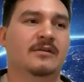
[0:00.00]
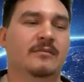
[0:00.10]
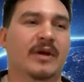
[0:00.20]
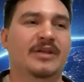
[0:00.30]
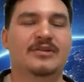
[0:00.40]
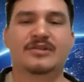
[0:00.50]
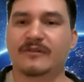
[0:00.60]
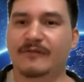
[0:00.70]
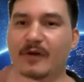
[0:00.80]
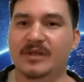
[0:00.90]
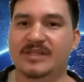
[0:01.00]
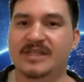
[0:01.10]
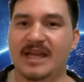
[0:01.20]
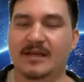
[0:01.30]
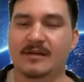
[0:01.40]
By using focus
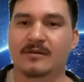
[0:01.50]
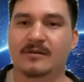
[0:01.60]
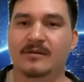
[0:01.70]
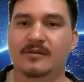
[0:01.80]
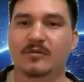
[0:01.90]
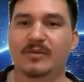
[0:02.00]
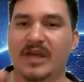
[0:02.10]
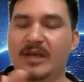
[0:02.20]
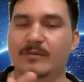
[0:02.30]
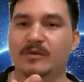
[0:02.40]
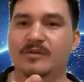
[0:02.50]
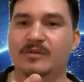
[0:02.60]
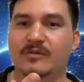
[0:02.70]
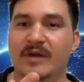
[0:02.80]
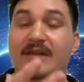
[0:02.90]
10, you'll be able
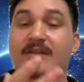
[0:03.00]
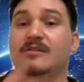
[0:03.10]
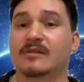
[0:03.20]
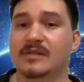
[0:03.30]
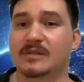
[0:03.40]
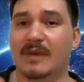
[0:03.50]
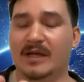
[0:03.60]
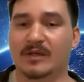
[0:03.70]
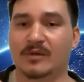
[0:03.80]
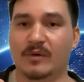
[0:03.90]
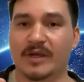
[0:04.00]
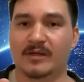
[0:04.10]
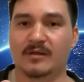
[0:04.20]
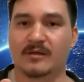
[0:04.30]
to enter this mind awake,